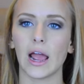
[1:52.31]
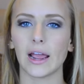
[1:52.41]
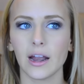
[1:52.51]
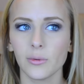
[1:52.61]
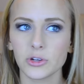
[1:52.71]
I
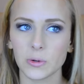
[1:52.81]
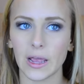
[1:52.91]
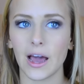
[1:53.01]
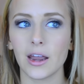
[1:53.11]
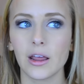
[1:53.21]
kind of wish we
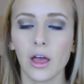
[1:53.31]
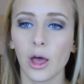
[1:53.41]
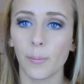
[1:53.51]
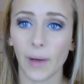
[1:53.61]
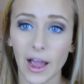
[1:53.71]
had
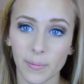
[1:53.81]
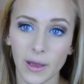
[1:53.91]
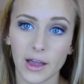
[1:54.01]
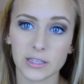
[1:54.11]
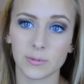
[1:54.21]

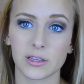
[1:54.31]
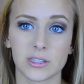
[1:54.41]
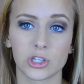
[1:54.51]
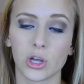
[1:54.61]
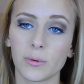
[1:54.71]
backpacks because
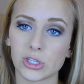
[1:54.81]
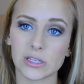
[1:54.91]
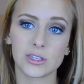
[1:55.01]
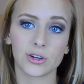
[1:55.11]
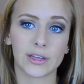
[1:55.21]
they're so much
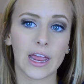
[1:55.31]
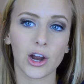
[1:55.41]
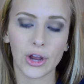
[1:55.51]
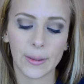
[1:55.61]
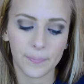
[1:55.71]
easier to
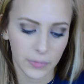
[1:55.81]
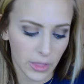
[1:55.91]
carry.